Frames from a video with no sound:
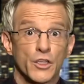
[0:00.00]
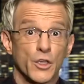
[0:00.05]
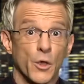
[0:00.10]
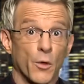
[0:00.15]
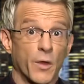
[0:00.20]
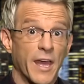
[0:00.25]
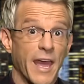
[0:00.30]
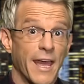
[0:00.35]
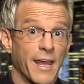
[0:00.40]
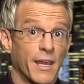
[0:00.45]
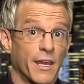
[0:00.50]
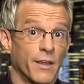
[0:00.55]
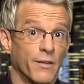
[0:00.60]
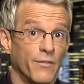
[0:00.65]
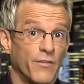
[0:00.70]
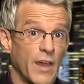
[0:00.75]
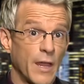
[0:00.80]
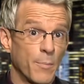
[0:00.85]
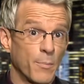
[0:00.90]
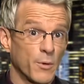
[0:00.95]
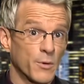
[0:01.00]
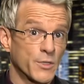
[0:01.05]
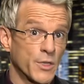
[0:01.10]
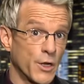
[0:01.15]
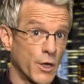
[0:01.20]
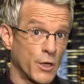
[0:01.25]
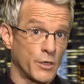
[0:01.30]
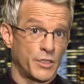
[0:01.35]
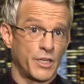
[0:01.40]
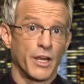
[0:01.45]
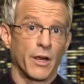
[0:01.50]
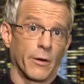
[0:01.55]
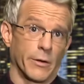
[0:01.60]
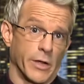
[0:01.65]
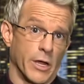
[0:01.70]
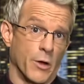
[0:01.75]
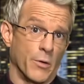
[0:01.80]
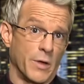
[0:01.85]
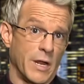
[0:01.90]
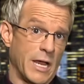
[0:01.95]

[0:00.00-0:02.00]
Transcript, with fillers: So, Kate, can vapers in Ontario